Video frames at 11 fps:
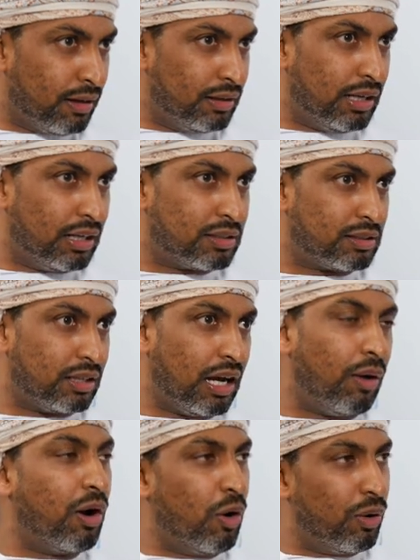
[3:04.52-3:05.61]
that
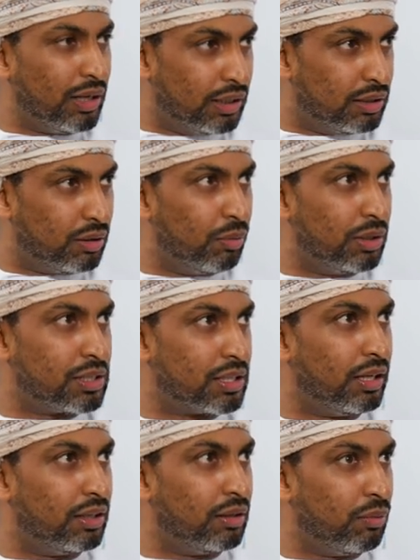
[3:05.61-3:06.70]
our colleague would
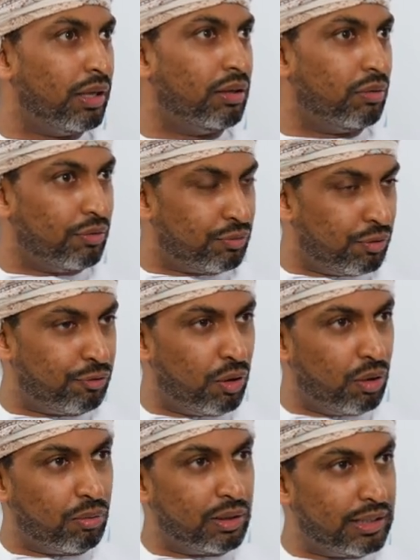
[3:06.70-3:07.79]
say, if we
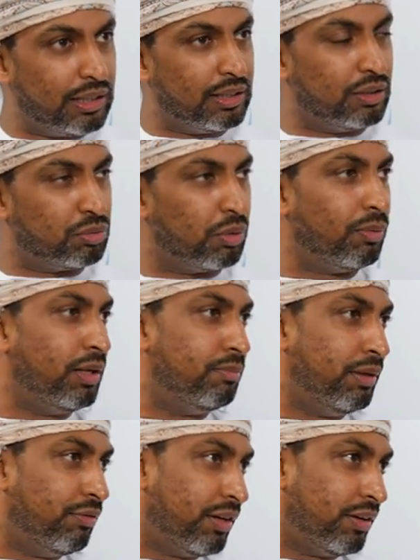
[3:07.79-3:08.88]
follow what they did, we will
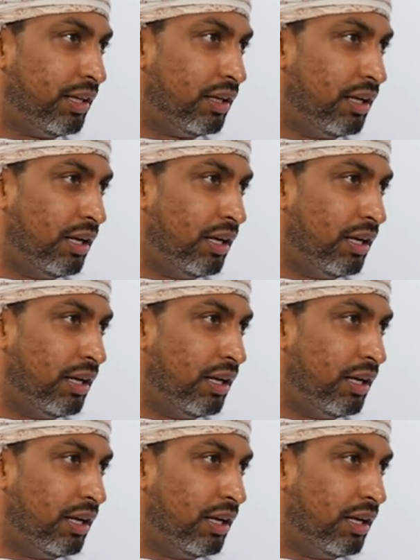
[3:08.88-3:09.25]
be very